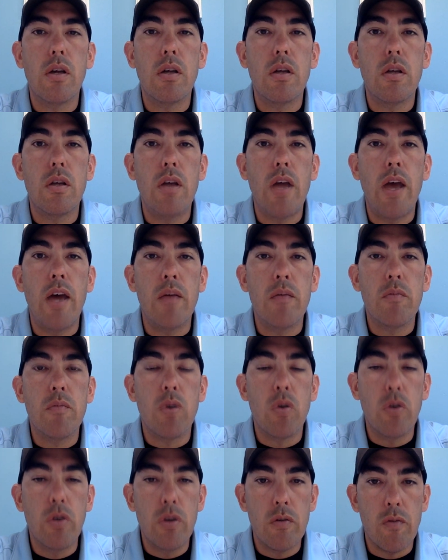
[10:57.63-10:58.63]

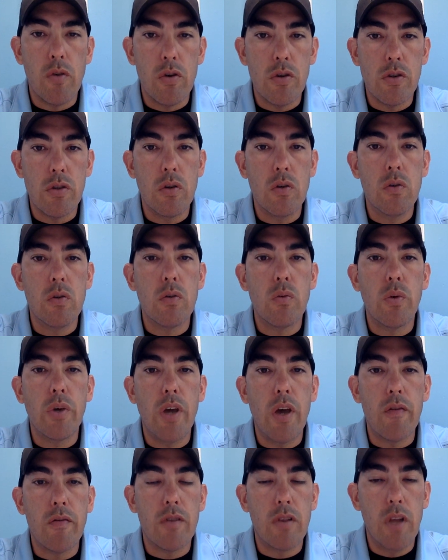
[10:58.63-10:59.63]
At Boulder
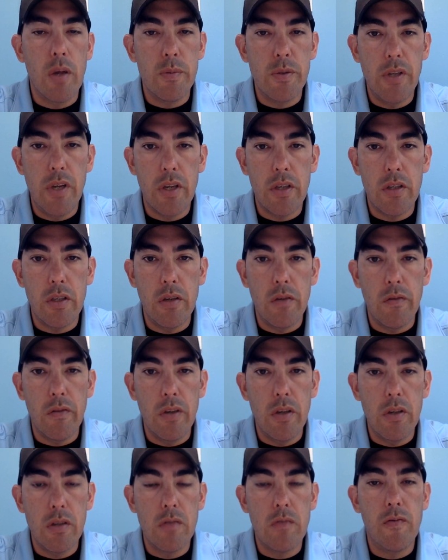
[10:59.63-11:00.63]
Universal, we have clubs and
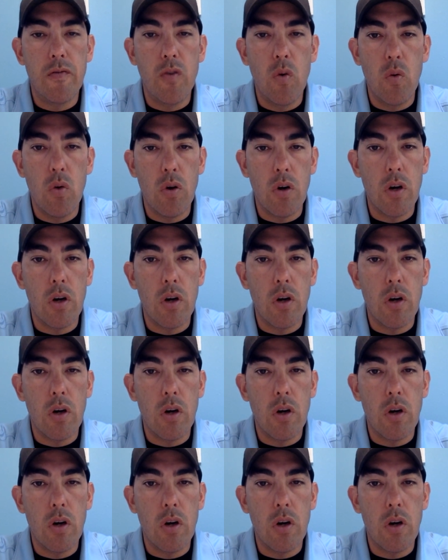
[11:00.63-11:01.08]
activities